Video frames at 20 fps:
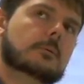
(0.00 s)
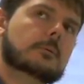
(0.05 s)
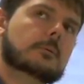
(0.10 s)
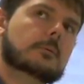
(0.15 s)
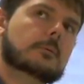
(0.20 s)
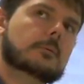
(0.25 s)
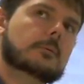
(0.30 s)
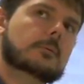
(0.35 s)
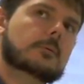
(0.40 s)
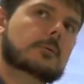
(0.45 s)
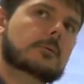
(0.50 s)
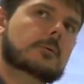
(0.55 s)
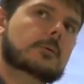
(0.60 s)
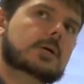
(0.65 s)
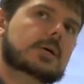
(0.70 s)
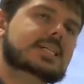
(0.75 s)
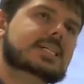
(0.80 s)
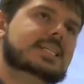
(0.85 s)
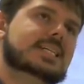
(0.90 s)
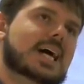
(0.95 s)
not
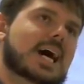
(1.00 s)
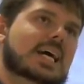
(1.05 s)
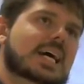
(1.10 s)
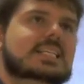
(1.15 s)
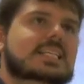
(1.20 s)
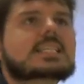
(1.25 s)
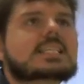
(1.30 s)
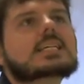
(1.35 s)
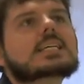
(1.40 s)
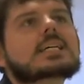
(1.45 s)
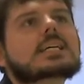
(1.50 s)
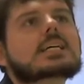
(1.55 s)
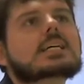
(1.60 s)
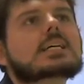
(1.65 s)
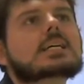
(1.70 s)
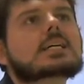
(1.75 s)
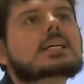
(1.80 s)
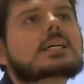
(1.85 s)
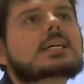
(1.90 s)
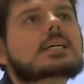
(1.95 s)
to
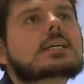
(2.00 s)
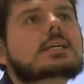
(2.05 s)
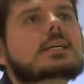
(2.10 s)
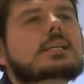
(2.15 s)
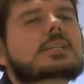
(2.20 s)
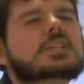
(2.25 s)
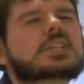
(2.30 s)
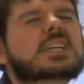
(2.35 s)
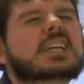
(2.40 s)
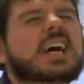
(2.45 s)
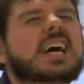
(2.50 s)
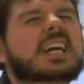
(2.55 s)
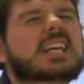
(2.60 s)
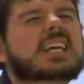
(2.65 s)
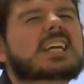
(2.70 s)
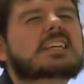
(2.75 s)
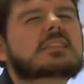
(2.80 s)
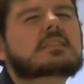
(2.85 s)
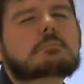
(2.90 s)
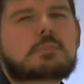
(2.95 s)
kind of get the best of
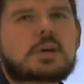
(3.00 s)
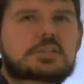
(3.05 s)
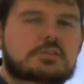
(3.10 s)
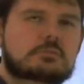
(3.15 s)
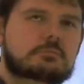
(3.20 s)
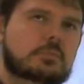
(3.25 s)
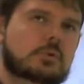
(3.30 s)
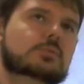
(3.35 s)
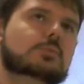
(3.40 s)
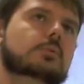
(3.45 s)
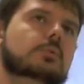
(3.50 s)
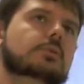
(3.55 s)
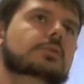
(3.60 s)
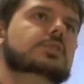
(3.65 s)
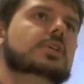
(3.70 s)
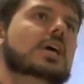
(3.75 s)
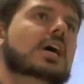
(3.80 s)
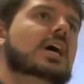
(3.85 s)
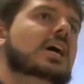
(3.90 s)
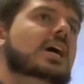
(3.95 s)
both worlds is
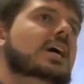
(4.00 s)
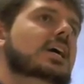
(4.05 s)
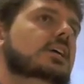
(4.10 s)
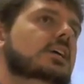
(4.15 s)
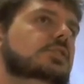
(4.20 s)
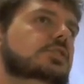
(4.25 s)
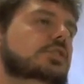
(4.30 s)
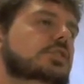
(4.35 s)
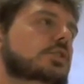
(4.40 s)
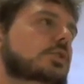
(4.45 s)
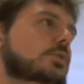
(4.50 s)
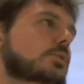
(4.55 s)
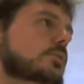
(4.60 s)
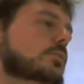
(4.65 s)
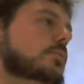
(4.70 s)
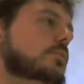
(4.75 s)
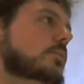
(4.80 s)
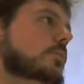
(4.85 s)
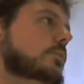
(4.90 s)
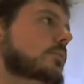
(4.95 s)
to
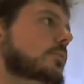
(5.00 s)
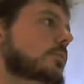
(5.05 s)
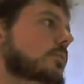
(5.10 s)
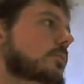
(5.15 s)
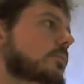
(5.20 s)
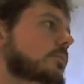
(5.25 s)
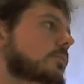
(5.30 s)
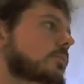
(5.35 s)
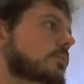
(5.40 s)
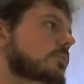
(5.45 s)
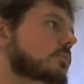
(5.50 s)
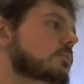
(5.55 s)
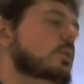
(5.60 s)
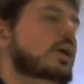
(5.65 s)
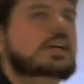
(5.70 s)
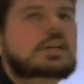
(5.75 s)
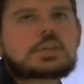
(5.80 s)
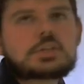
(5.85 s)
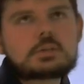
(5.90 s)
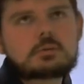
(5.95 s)
write a script
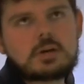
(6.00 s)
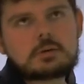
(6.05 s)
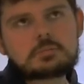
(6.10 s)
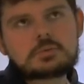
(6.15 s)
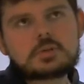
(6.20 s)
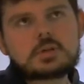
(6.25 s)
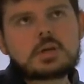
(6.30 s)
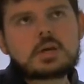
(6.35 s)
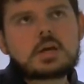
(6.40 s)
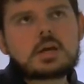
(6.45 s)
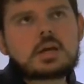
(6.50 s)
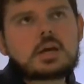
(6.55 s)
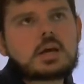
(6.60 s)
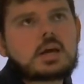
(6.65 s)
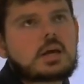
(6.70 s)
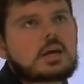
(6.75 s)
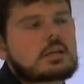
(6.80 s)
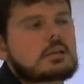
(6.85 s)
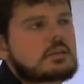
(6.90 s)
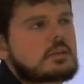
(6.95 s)
and then
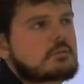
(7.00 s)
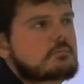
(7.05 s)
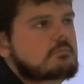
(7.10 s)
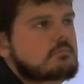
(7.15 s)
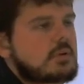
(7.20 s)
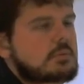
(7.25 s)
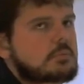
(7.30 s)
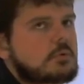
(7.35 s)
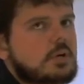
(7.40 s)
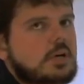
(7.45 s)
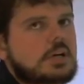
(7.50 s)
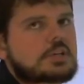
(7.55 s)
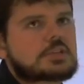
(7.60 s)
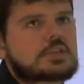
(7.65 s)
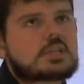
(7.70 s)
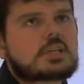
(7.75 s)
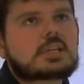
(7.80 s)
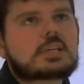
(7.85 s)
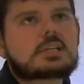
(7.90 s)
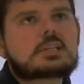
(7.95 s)
memorize it in tiny
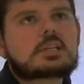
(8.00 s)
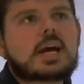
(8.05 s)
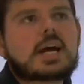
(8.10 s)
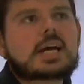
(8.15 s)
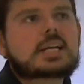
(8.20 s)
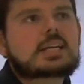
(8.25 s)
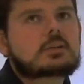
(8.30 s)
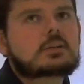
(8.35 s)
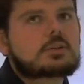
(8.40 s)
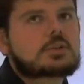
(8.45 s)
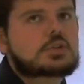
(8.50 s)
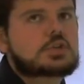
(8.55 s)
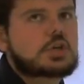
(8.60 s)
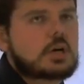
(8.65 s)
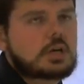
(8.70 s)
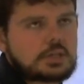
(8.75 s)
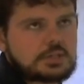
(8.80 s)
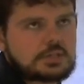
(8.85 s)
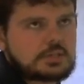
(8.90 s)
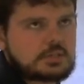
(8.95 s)
little chunks
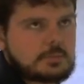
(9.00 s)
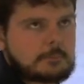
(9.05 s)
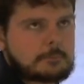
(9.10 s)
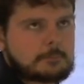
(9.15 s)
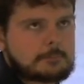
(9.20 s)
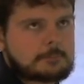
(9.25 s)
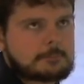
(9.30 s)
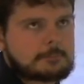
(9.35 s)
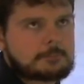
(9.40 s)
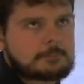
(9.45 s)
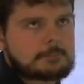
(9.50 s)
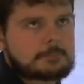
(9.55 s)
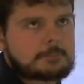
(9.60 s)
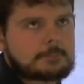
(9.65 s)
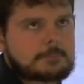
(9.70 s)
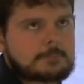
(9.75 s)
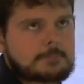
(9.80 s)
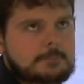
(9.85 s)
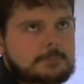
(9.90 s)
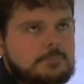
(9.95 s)

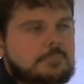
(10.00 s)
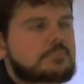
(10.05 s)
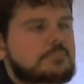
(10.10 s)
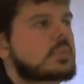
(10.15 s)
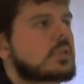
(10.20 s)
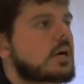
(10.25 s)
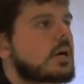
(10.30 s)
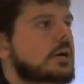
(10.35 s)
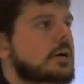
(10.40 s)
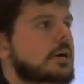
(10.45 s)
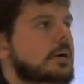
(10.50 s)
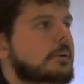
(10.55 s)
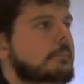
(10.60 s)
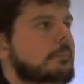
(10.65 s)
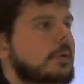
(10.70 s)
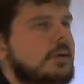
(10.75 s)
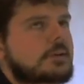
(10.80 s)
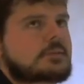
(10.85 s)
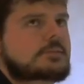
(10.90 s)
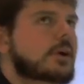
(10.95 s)
um, and try to you
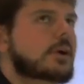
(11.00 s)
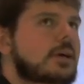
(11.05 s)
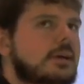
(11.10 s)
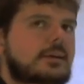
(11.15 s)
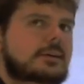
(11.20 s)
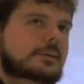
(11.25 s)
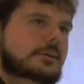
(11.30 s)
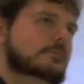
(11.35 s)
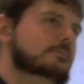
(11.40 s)
know bring as much